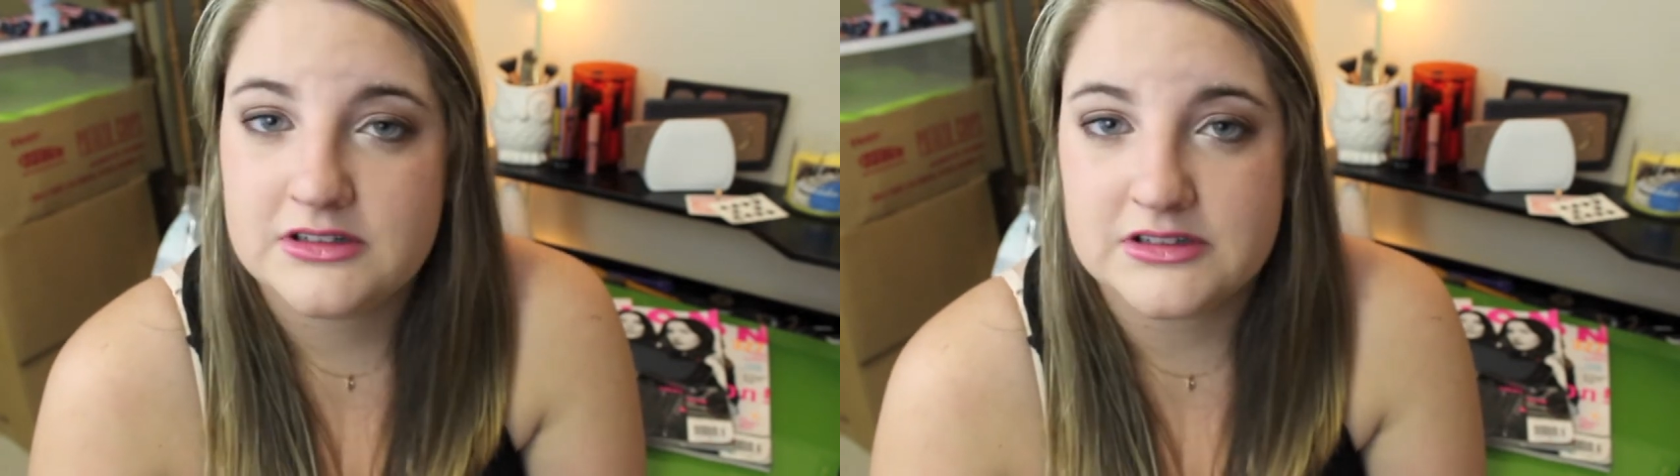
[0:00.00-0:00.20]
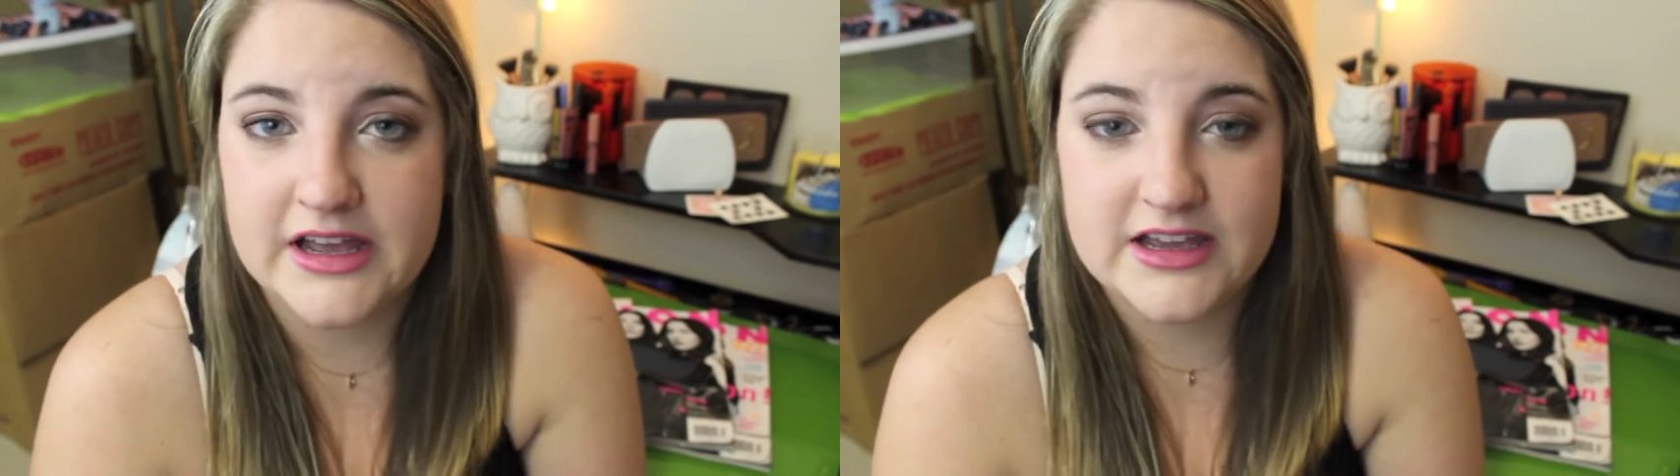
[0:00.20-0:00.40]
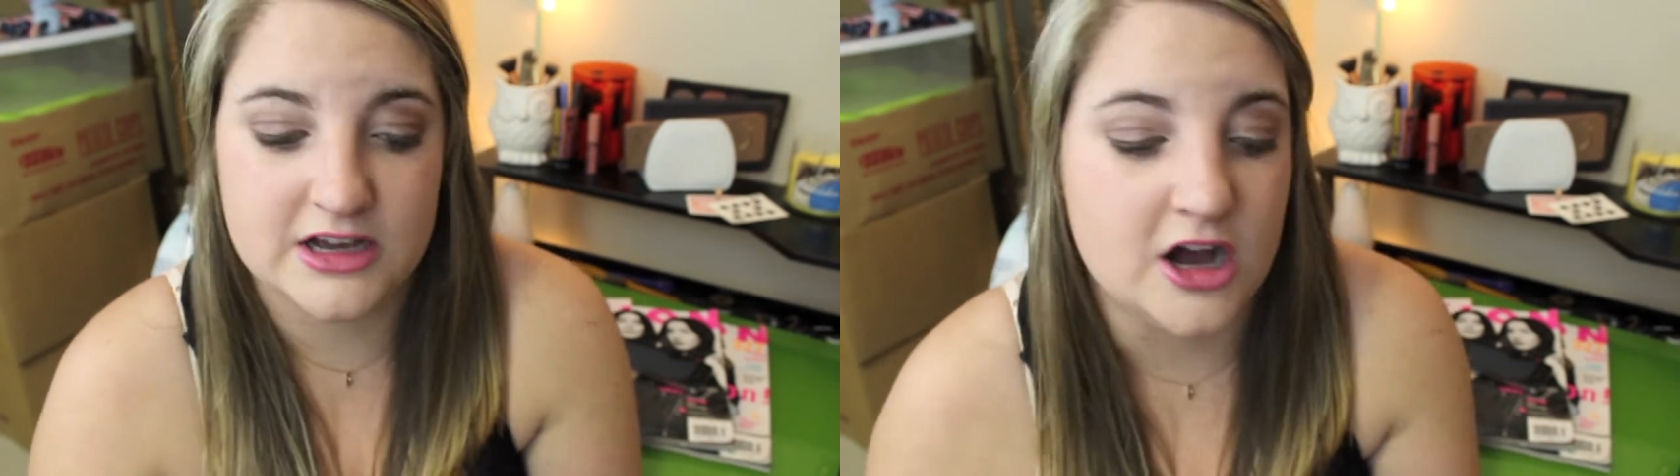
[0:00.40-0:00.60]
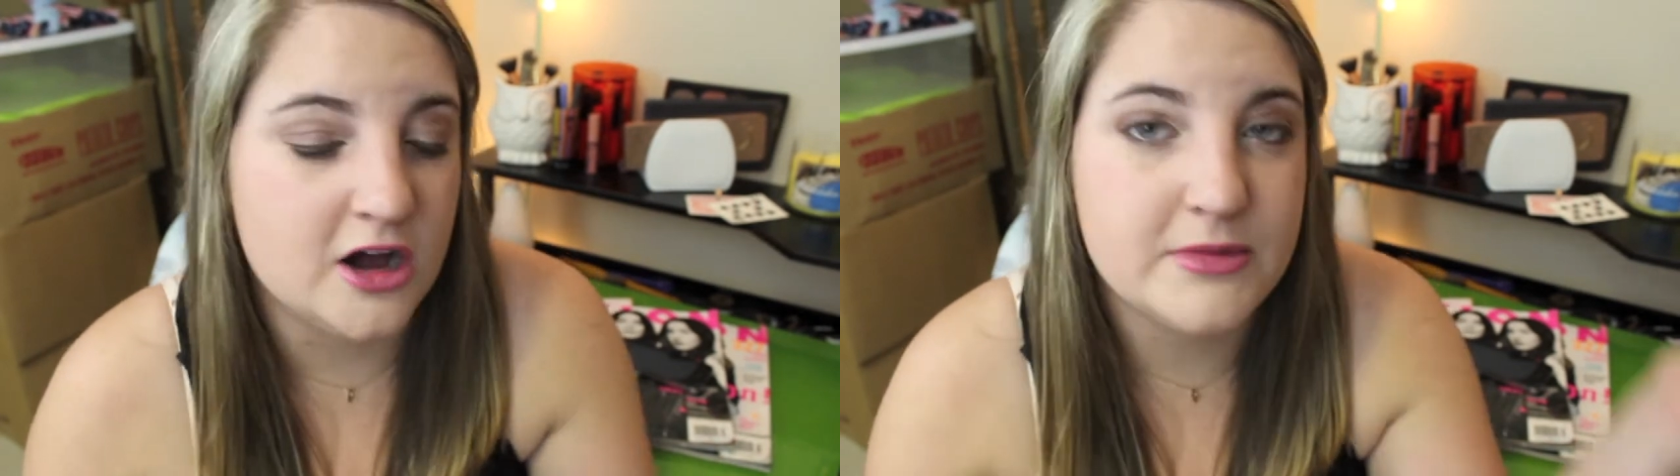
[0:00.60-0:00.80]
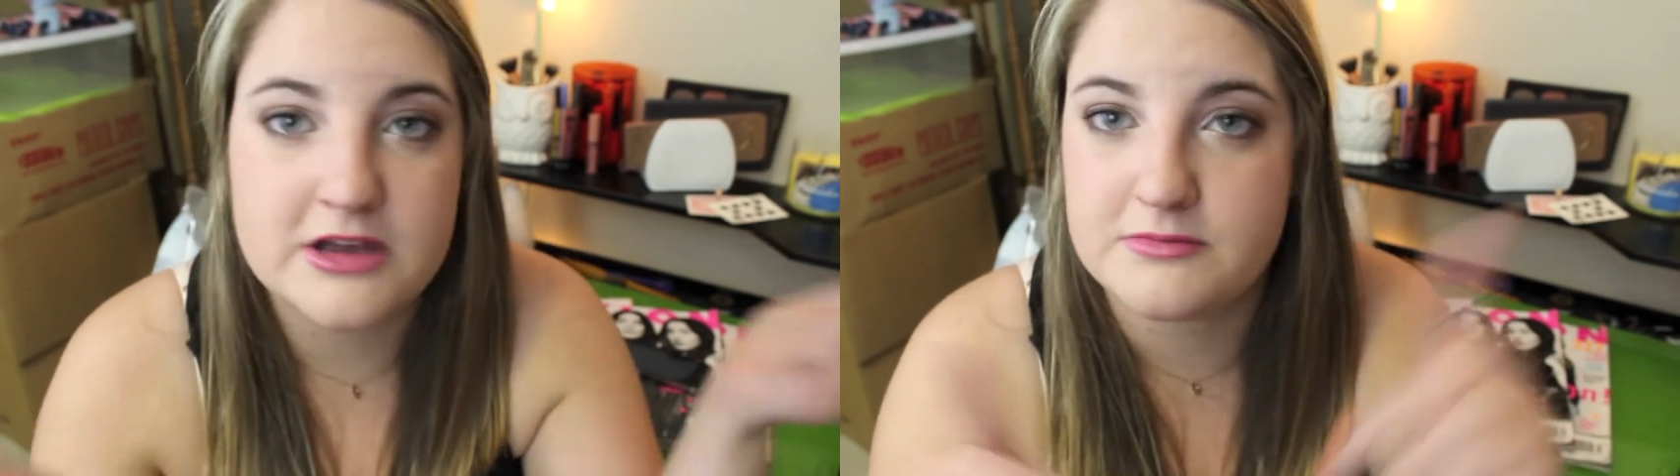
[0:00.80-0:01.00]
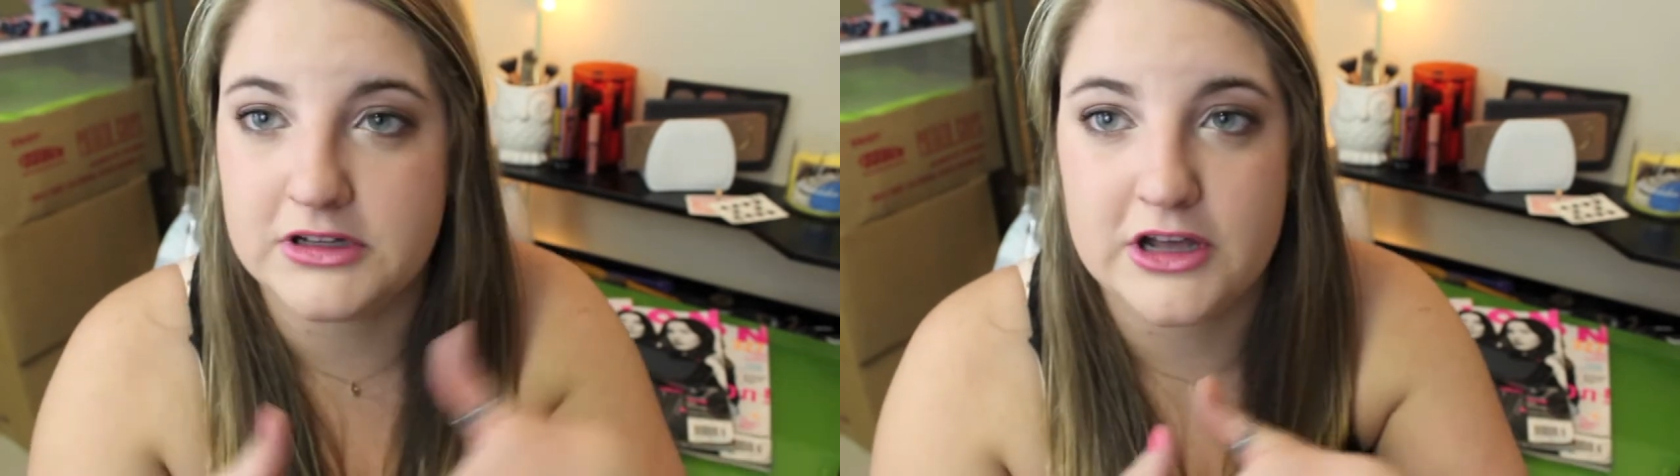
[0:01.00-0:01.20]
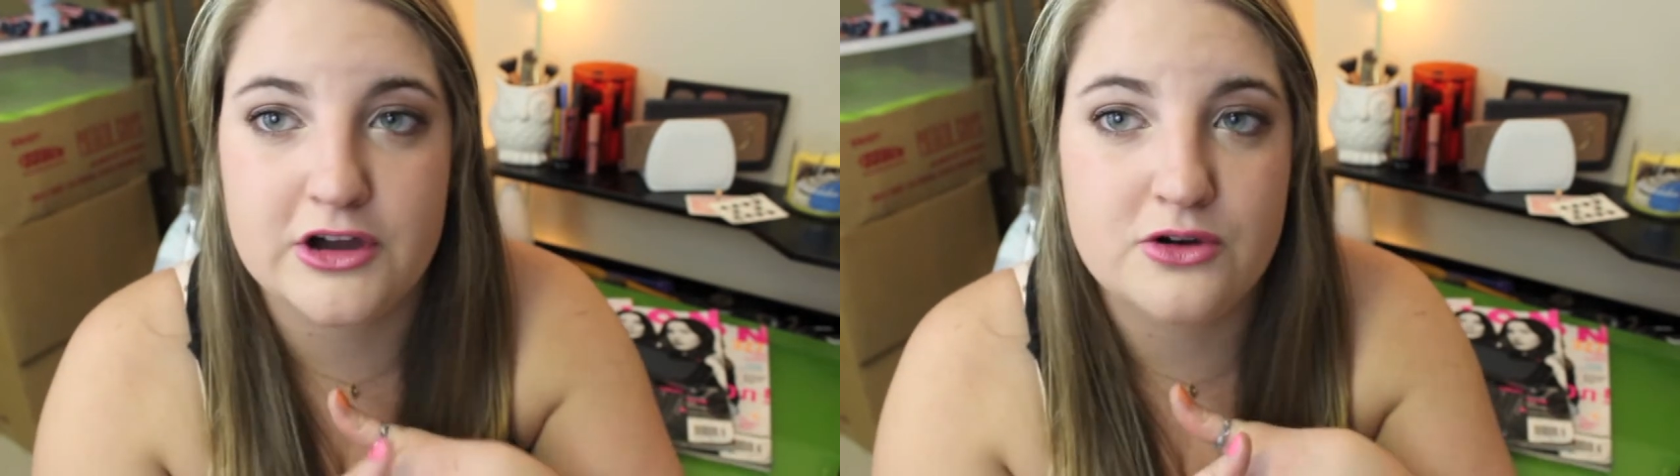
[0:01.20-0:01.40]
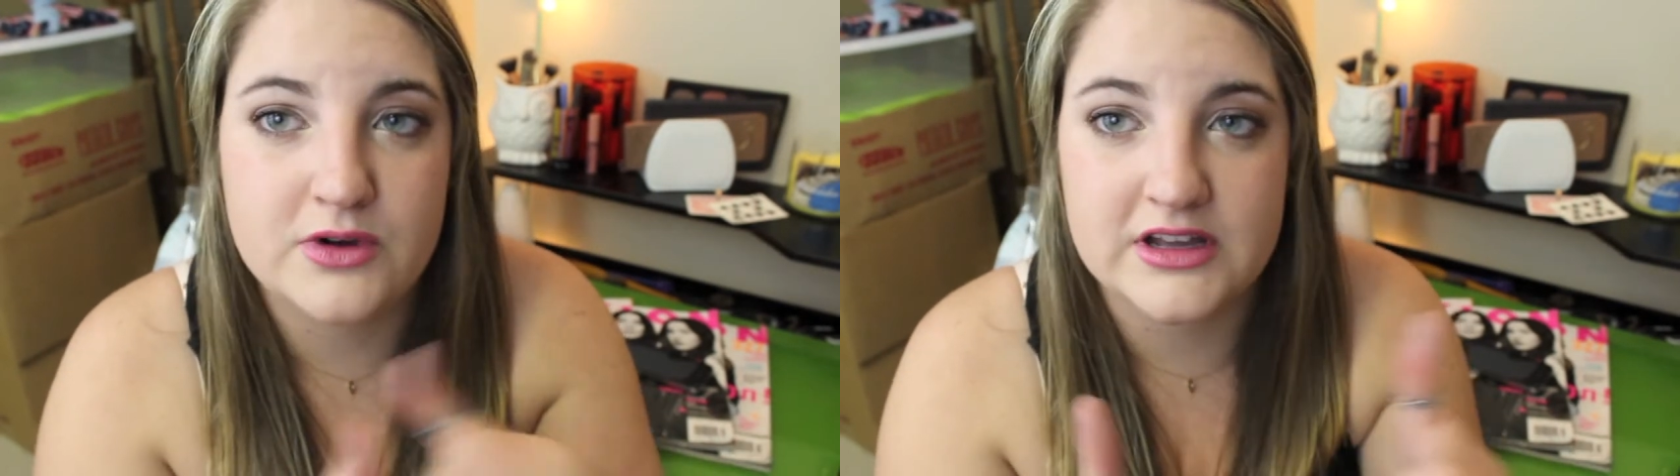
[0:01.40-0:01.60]
like, comment
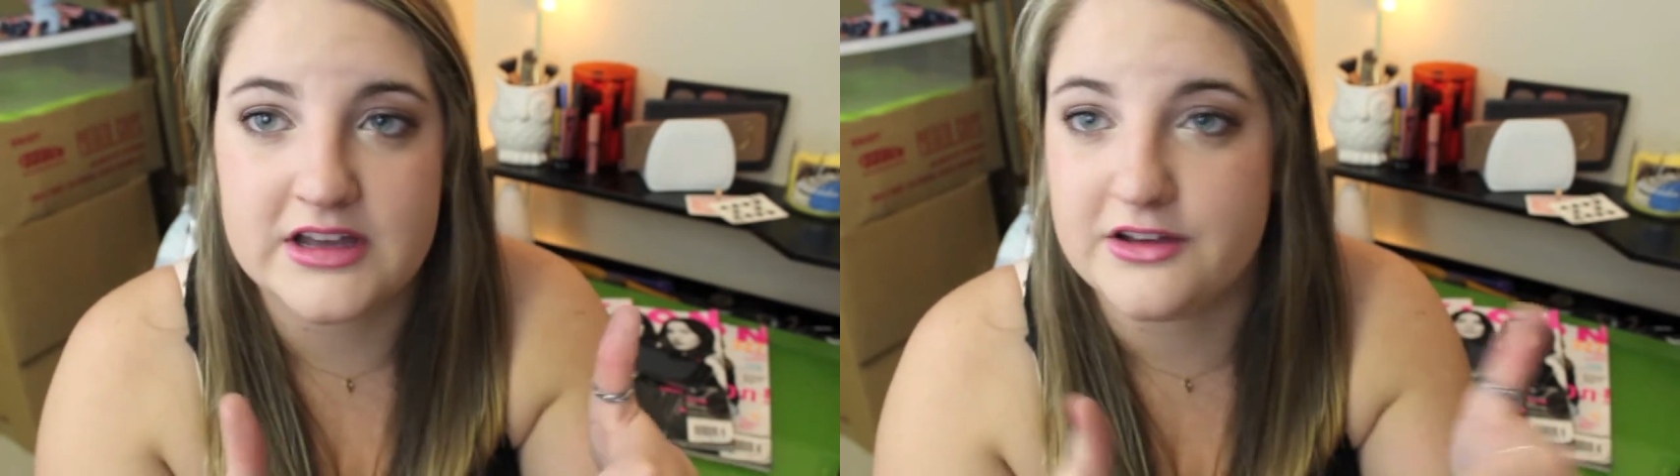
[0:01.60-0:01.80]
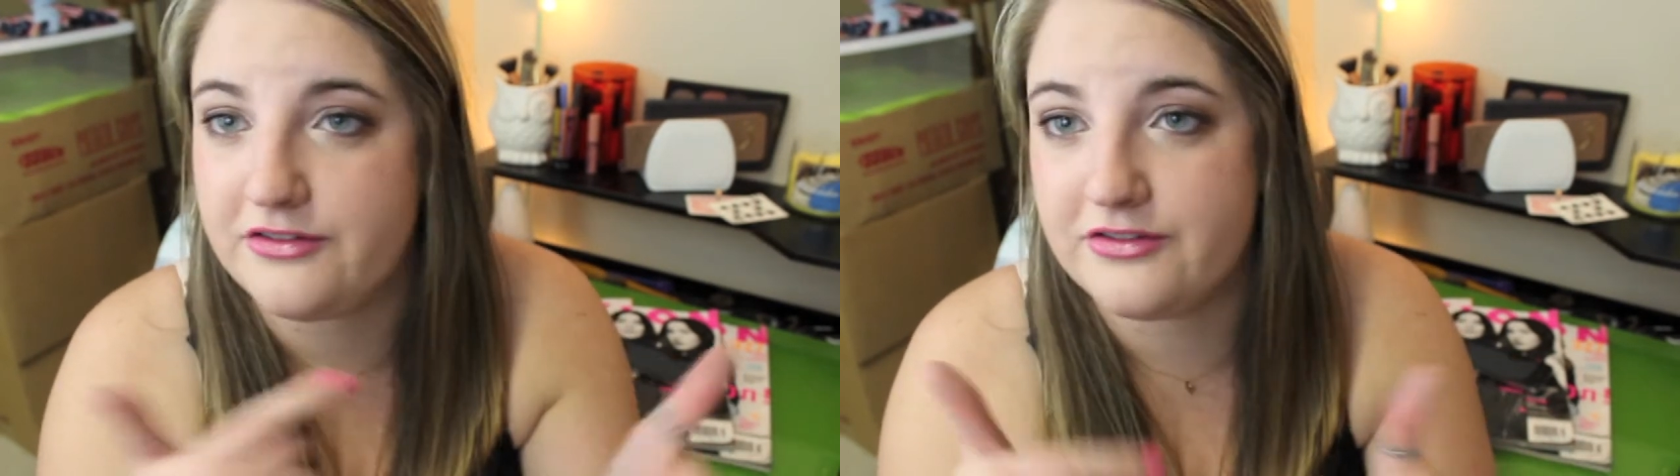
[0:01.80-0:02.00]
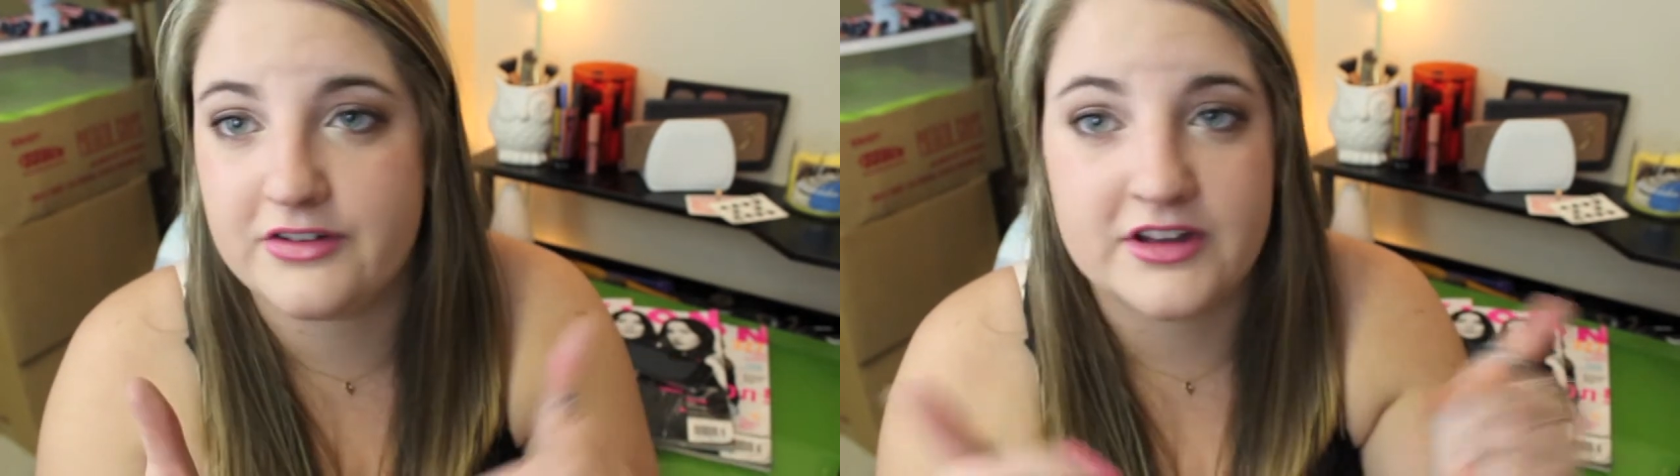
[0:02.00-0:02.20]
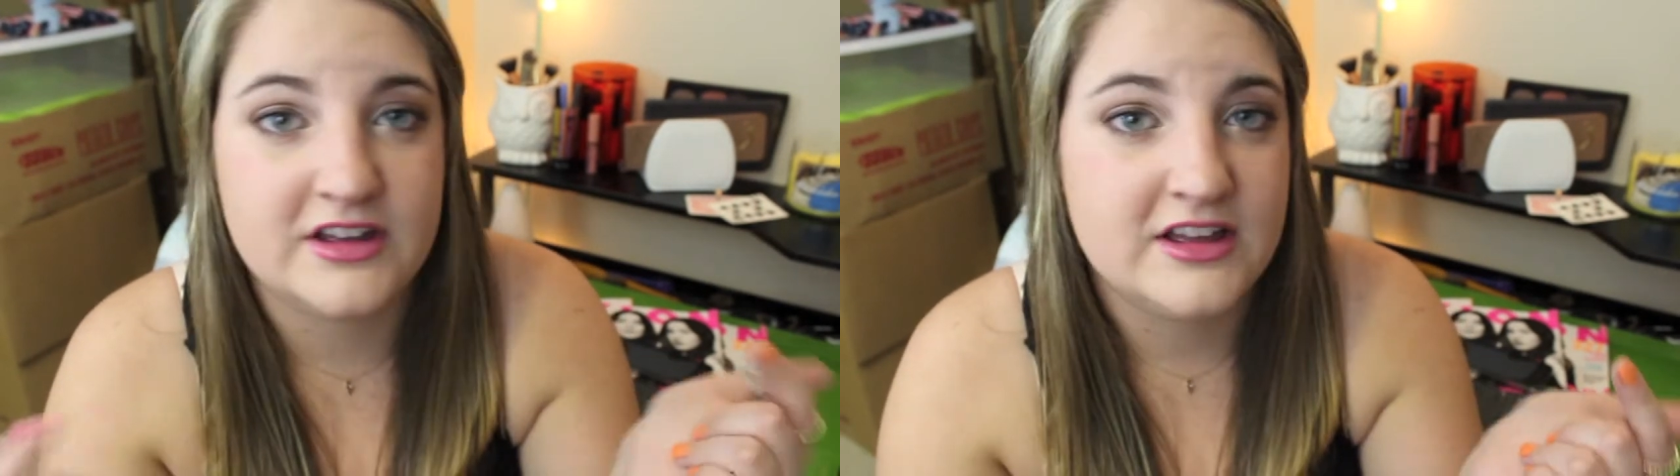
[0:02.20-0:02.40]
below if